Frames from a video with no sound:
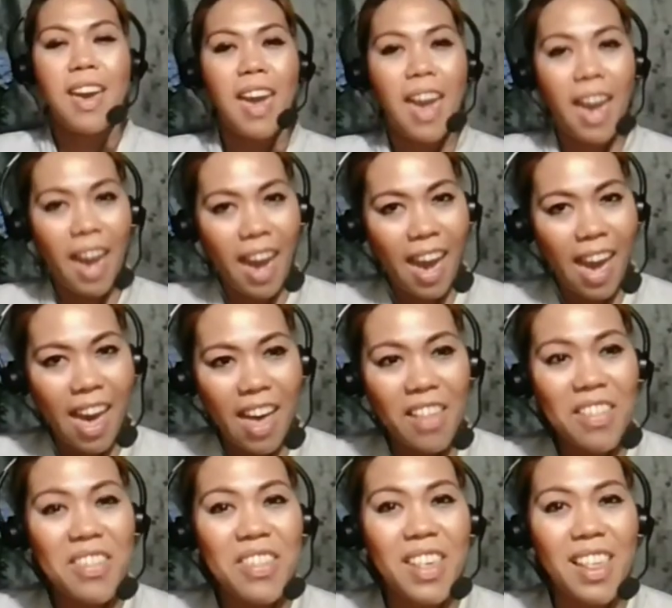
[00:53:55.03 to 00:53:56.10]

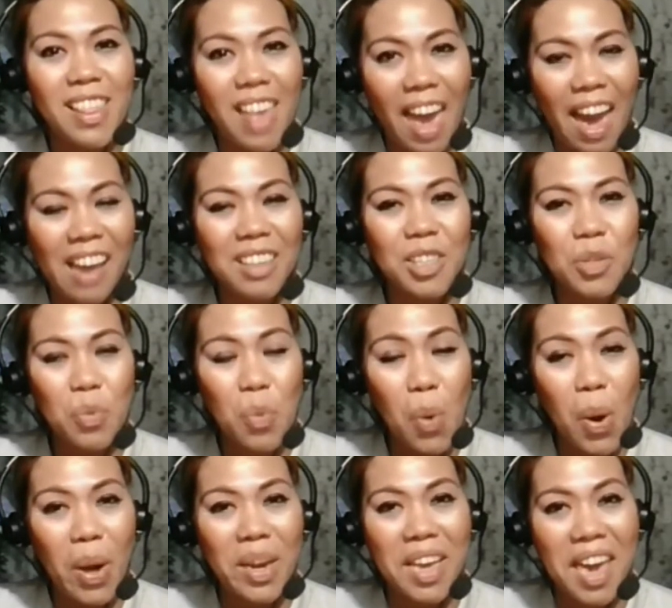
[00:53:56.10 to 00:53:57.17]
And the last
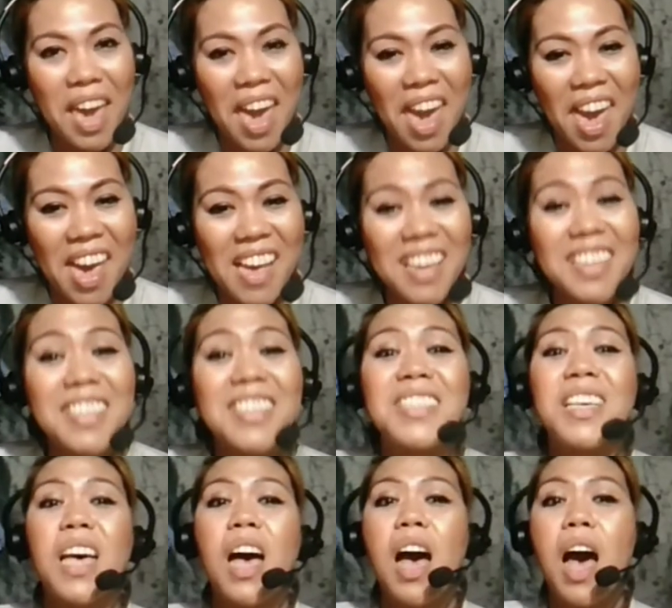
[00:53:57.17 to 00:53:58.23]
one is